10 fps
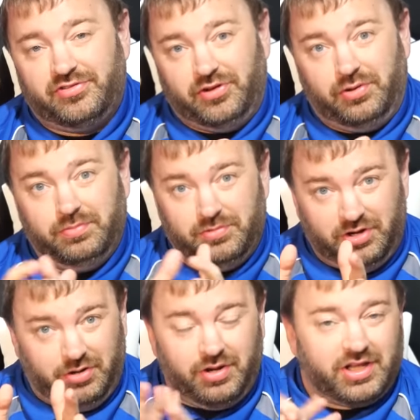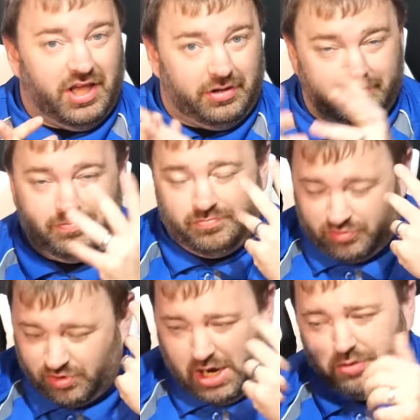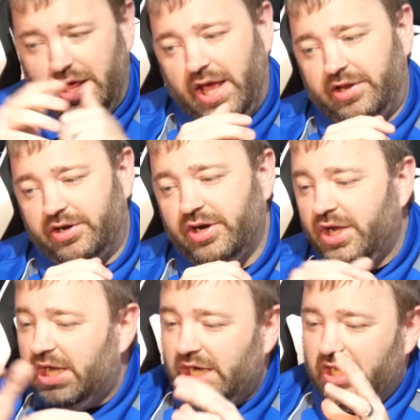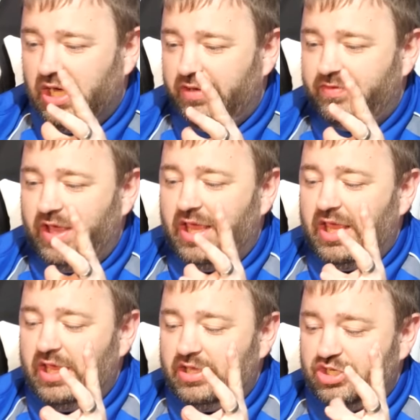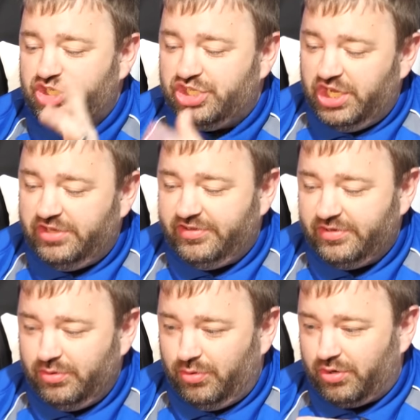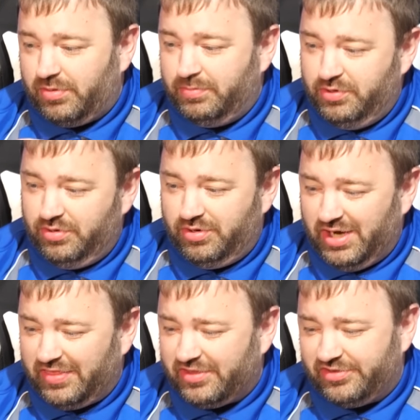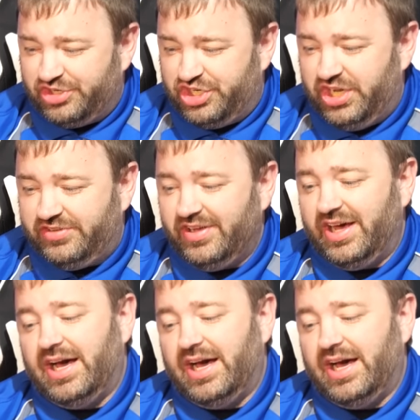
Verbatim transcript: So, you know, again, crown hat here, of a sheet or computer, I think it's a sheet.